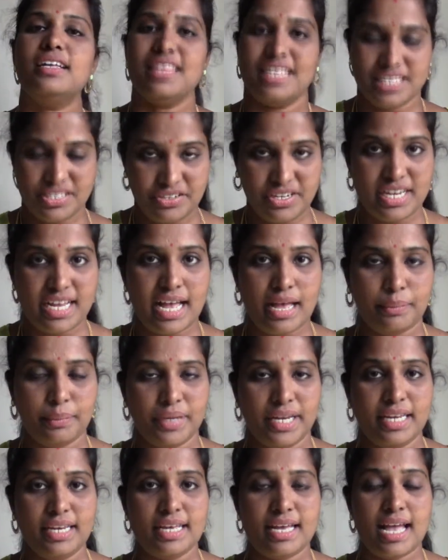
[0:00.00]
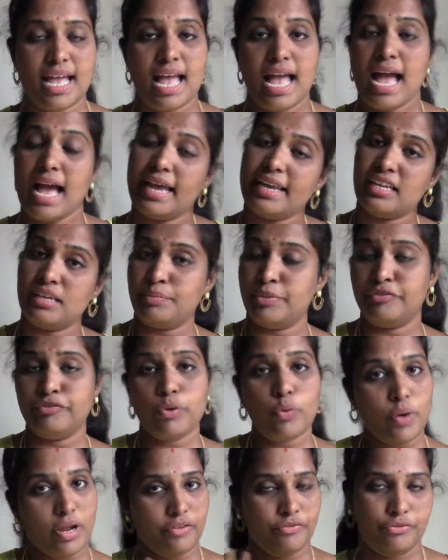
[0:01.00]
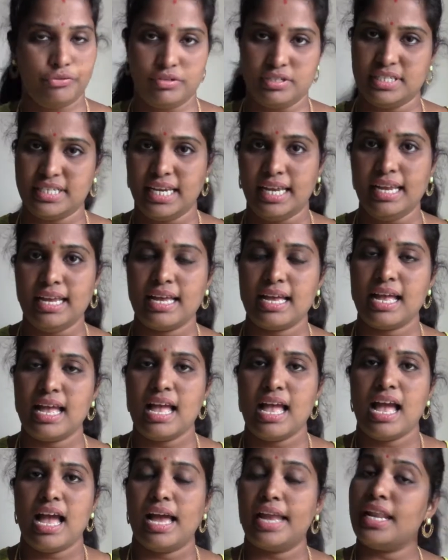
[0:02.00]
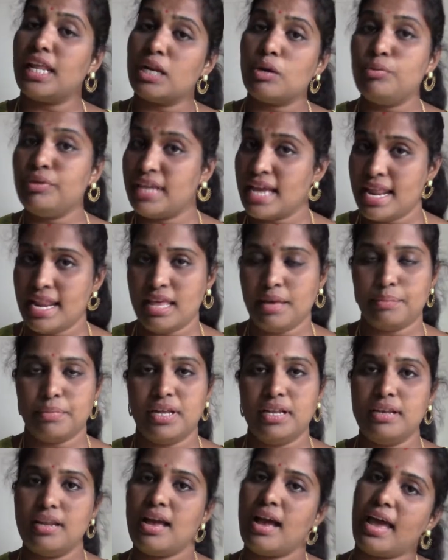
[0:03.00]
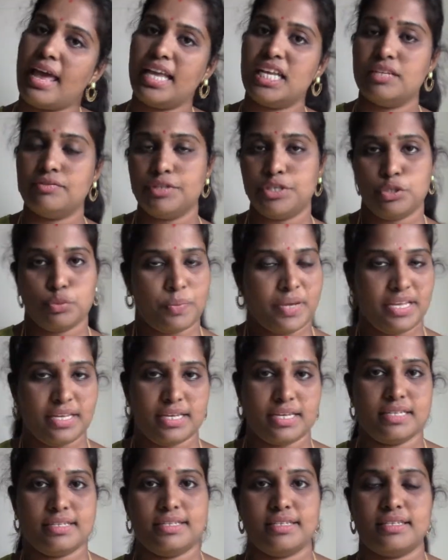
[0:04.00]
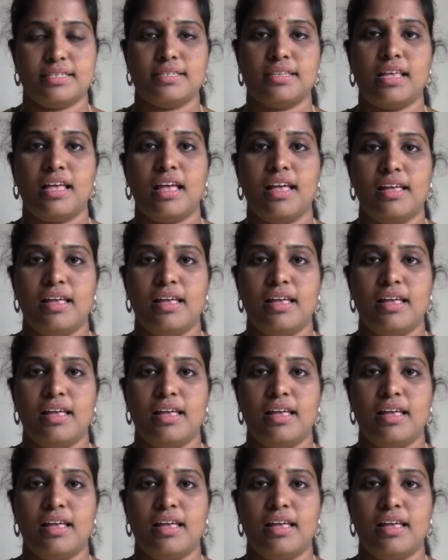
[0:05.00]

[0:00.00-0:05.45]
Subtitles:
This drink I made, I keep it for one full day and around 10 ml I give it to my kids.